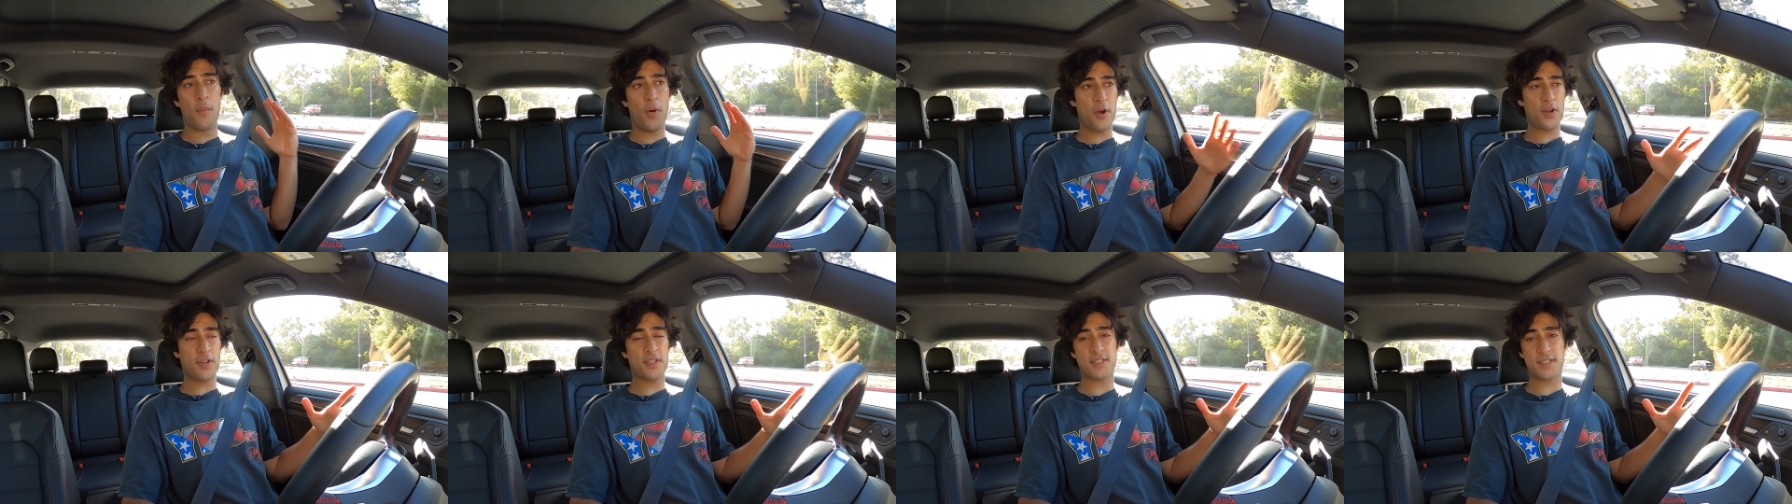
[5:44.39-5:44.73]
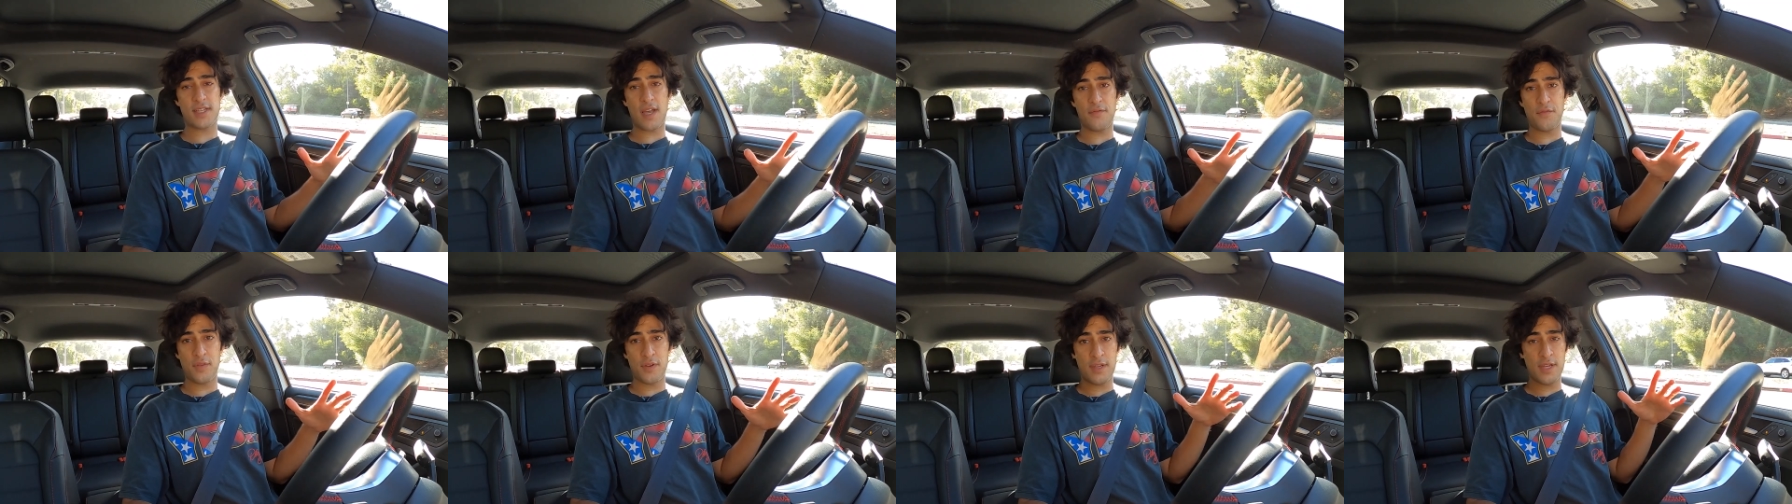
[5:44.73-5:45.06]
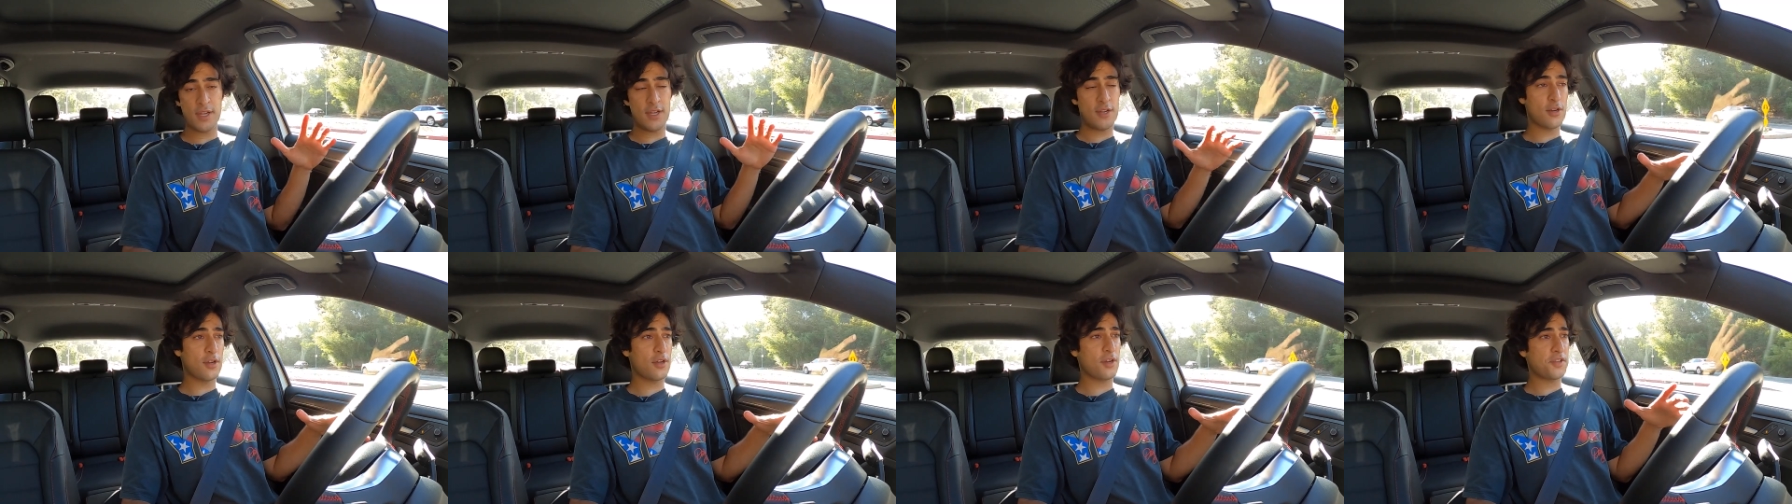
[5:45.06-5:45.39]
Mark 7
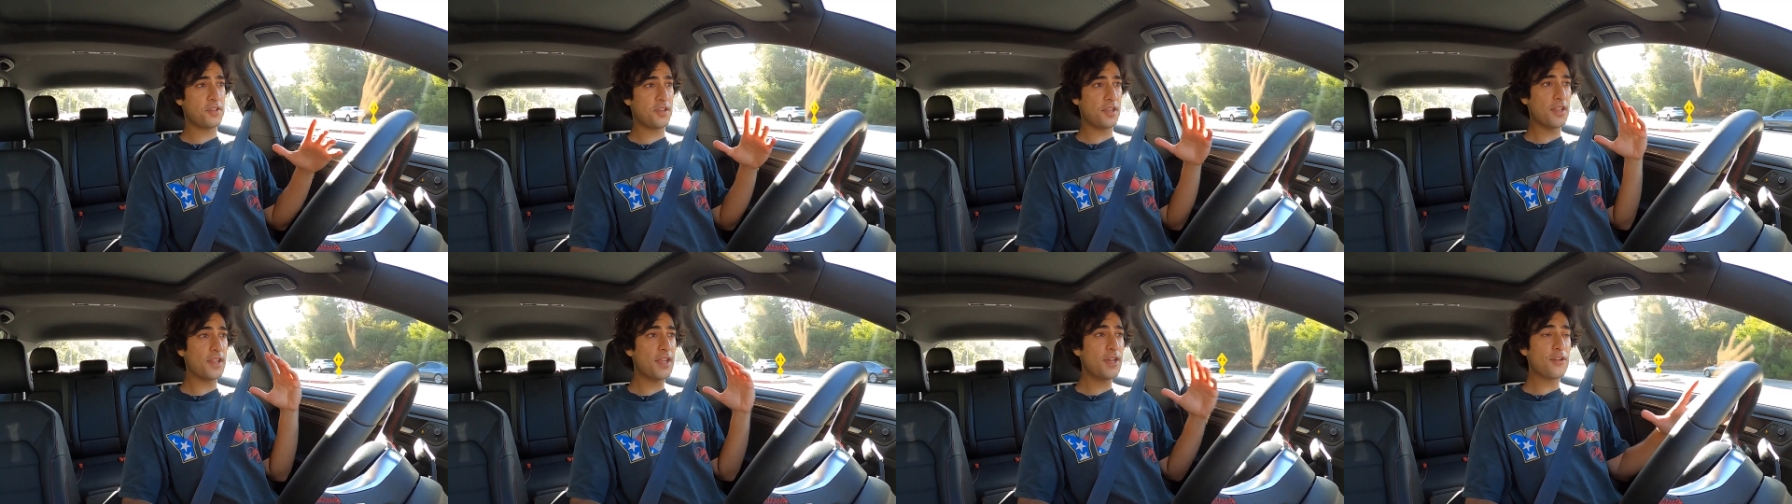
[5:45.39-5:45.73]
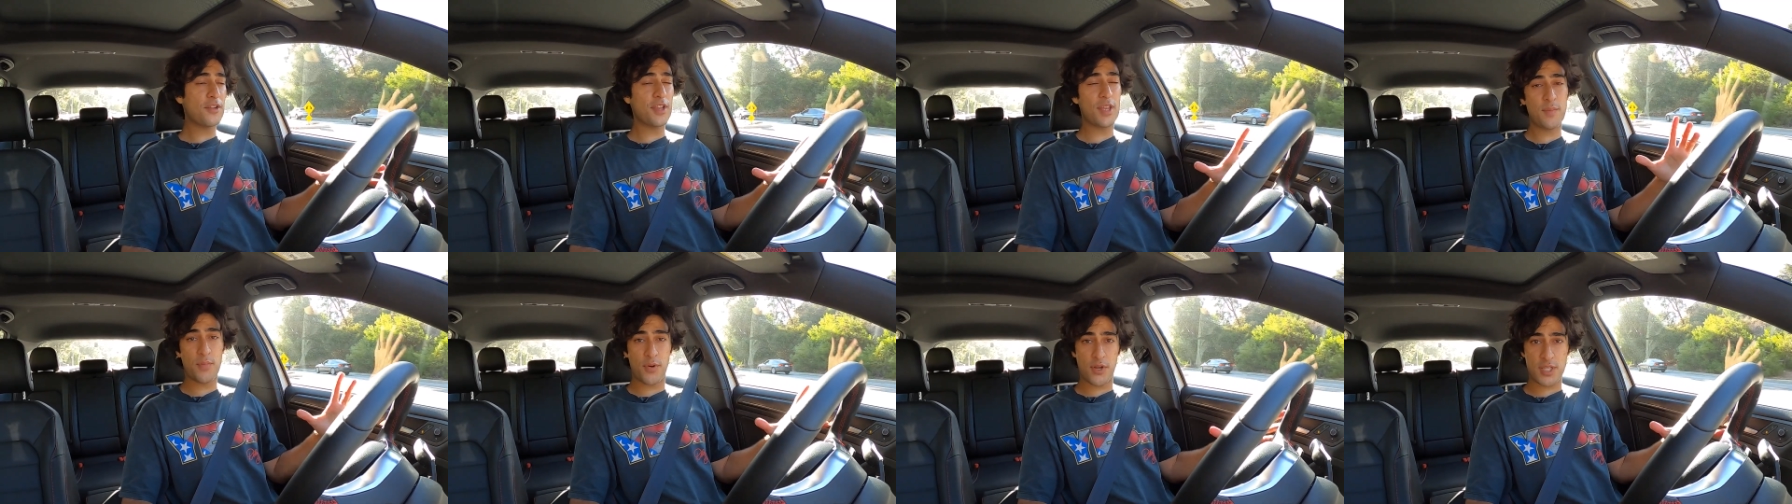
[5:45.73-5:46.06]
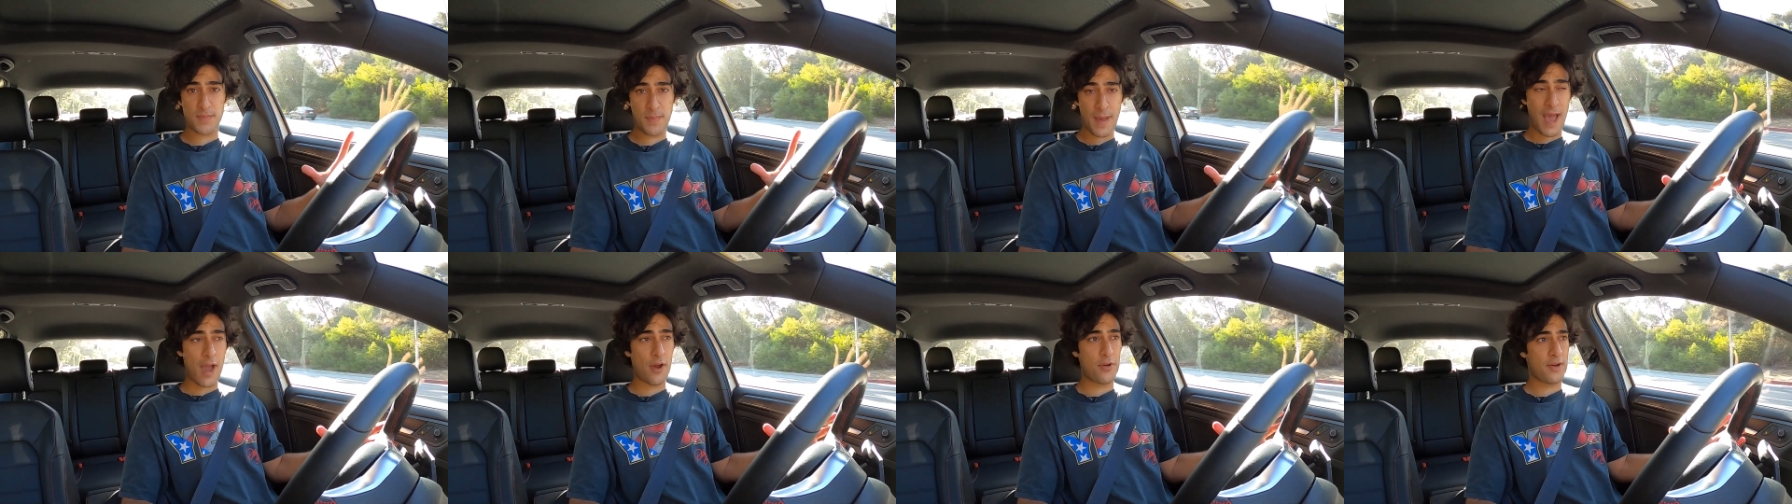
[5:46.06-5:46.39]
here clearly puts
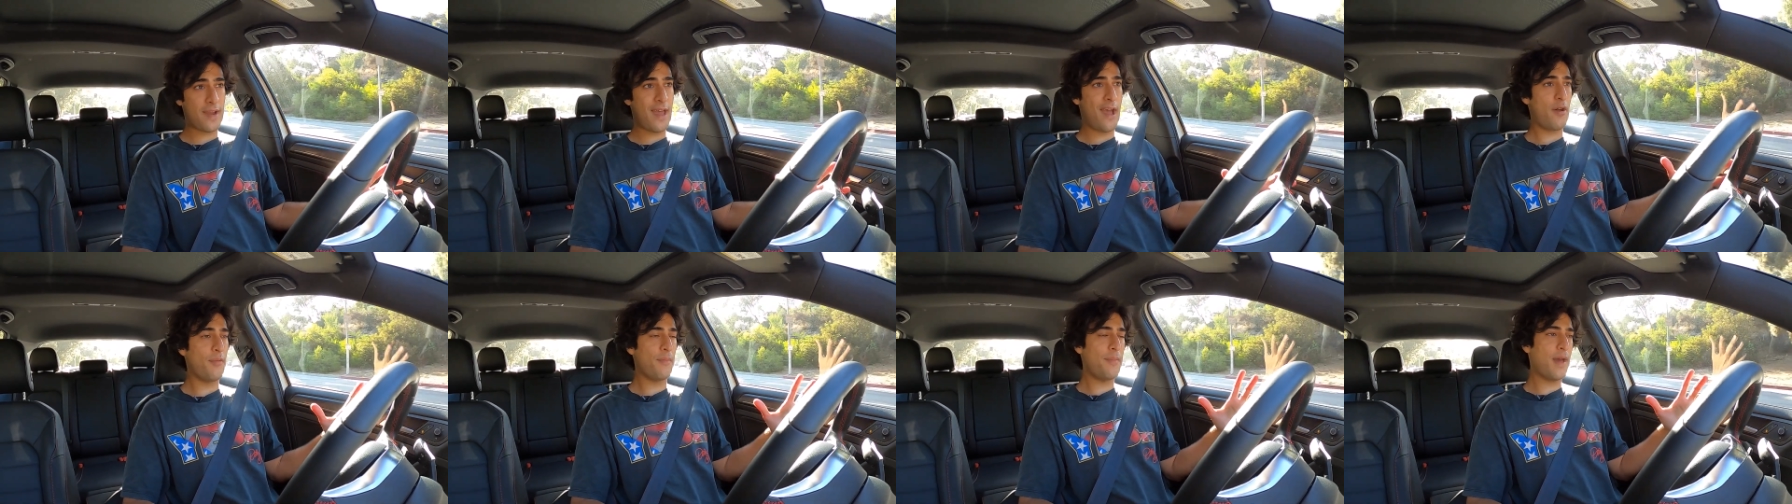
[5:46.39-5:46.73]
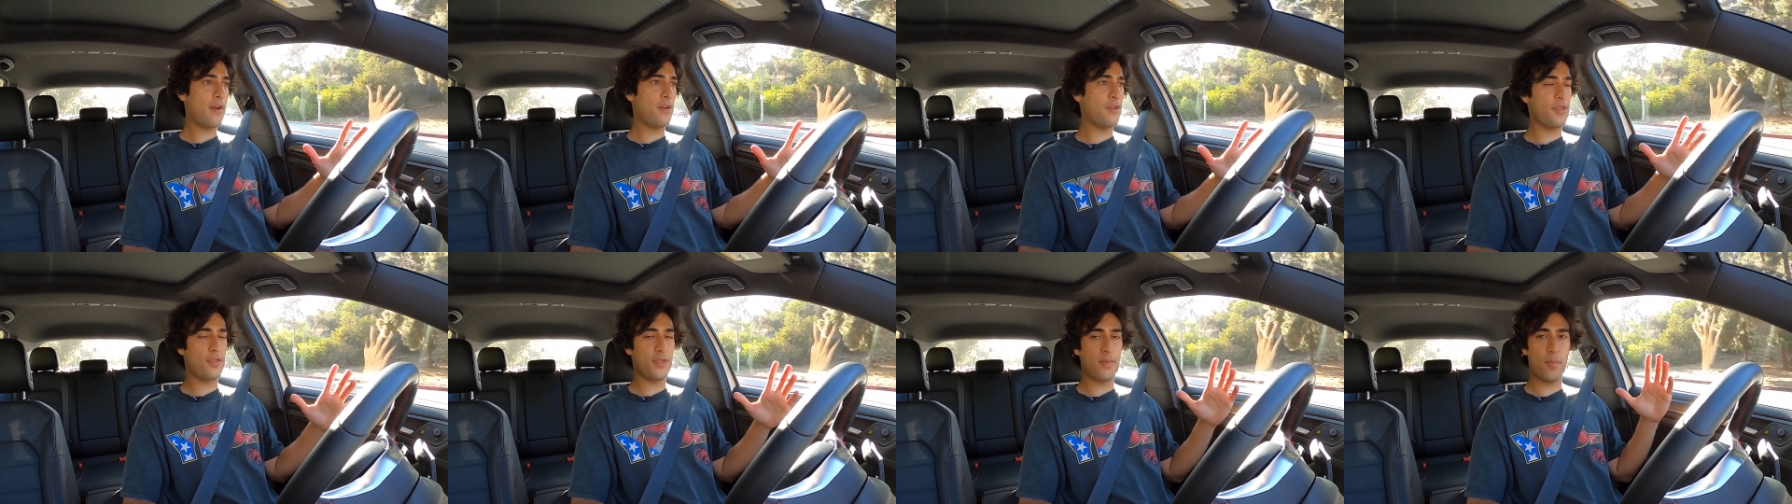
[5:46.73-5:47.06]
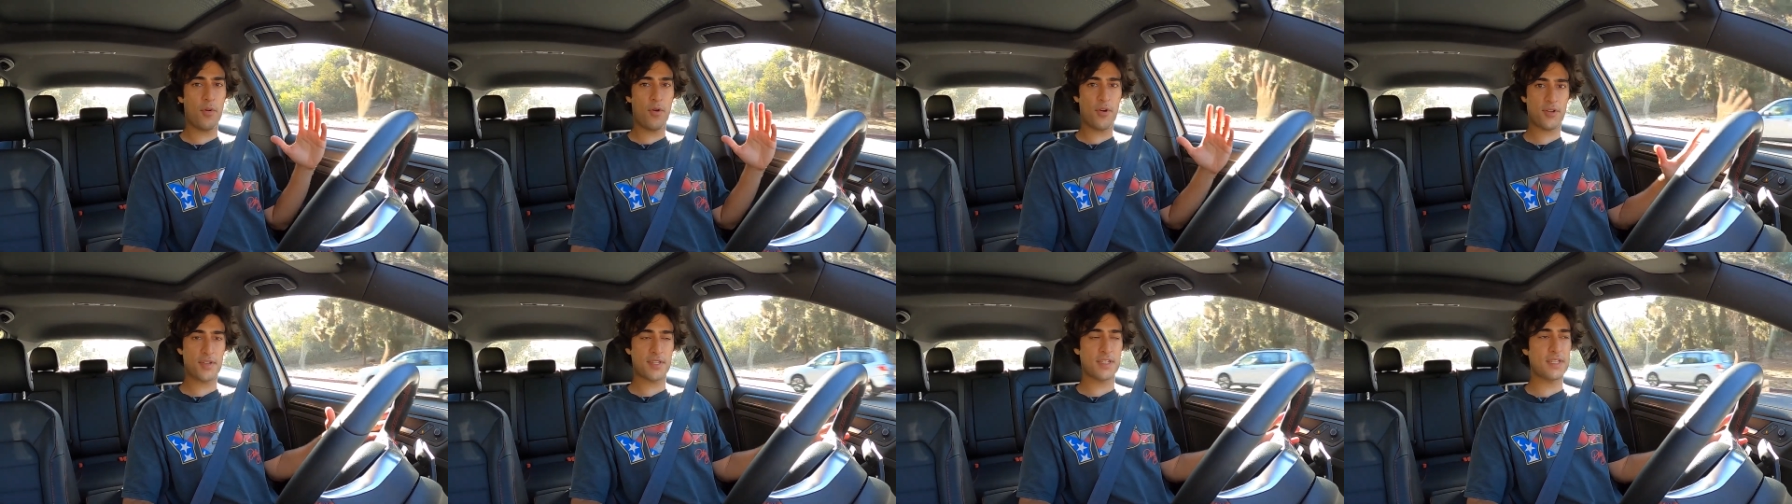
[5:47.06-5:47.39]
power down better than the Mark